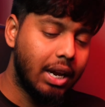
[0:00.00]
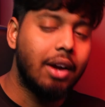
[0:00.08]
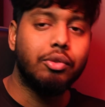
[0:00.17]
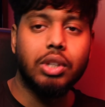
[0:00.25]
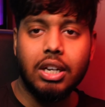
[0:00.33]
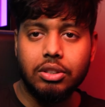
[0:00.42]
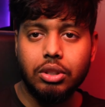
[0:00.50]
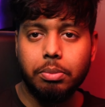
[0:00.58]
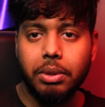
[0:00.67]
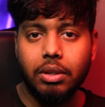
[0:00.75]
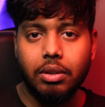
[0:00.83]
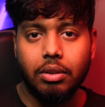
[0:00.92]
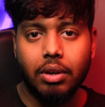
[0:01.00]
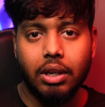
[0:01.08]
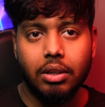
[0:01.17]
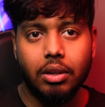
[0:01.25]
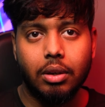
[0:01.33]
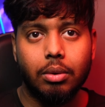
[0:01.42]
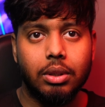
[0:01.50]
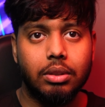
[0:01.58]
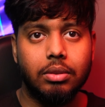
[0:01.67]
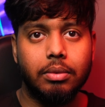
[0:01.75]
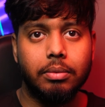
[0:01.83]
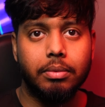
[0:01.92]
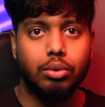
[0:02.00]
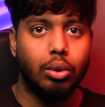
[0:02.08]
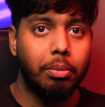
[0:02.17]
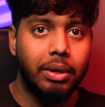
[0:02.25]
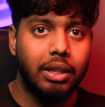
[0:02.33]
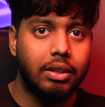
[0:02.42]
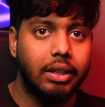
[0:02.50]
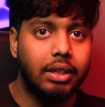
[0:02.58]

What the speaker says: have ChatGPT right now, and so many